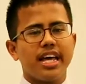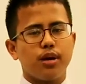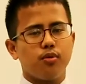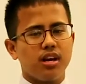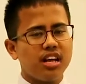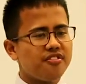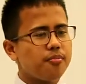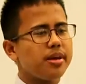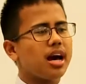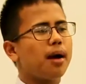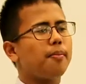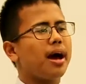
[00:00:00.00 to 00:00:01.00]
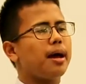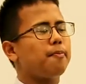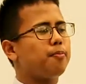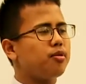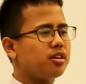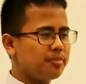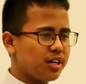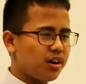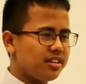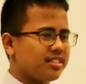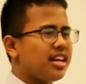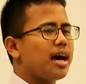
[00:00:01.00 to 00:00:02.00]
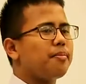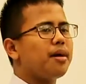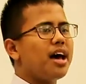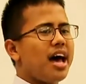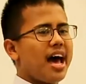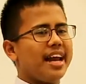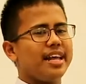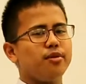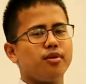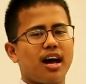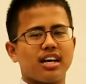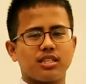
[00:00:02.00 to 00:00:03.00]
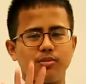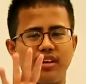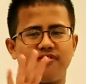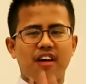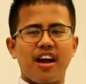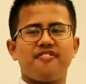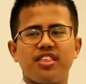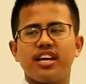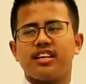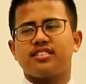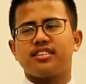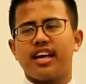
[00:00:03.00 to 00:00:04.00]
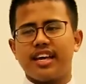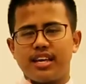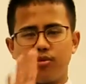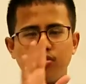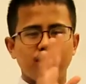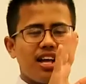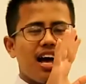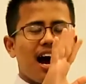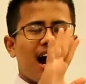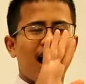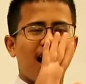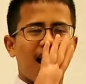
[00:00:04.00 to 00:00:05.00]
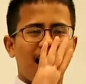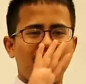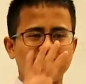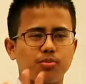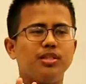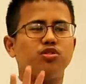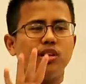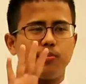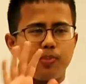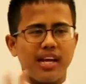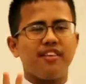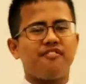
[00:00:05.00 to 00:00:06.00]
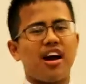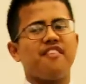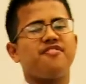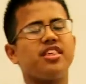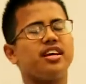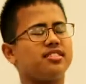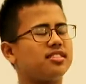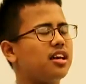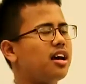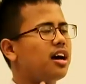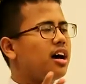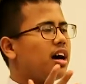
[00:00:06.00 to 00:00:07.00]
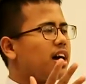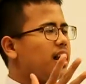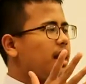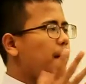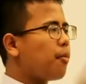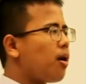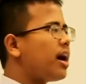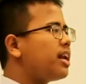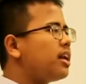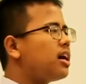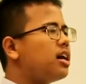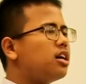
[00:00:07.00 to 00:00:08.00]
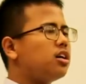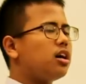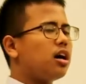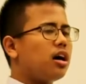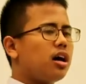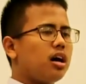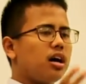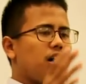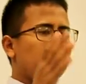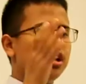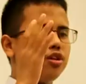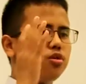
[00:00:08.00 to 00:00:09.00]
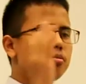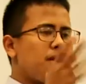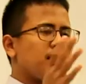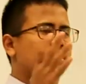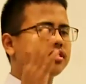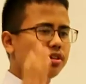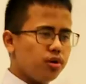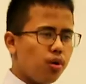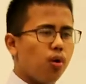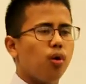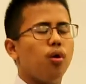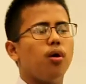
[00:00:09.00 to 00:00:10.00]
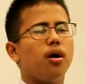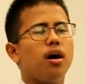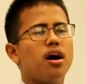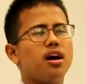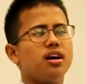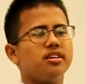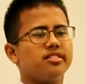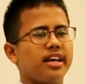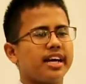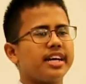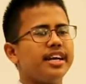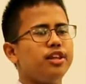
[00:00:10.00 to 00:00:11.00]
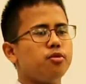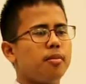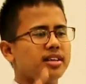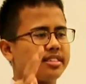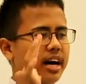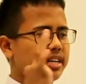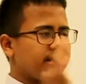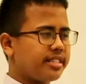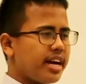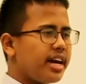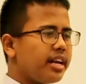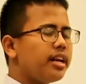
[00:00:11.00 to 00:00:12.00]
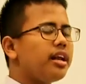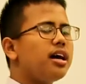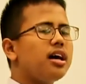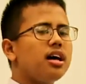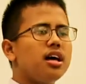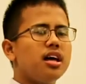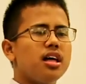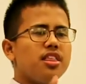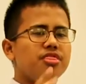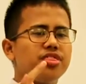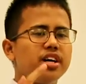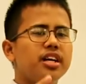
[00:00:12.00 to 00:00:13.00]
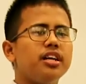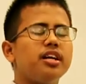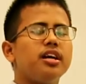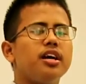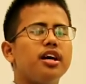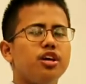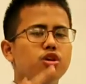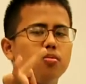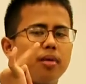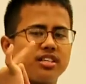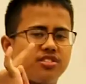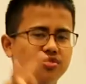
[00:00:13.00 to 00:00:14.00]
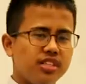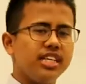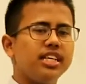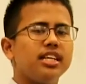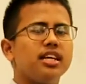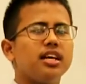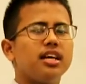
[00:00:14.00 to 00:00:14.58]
he would lift me up and put me on his lap, and he would ask me 5 things. Then he would ask me to repeat 5 things. Number 1, you must know. Second, you must understand. Third, you must read.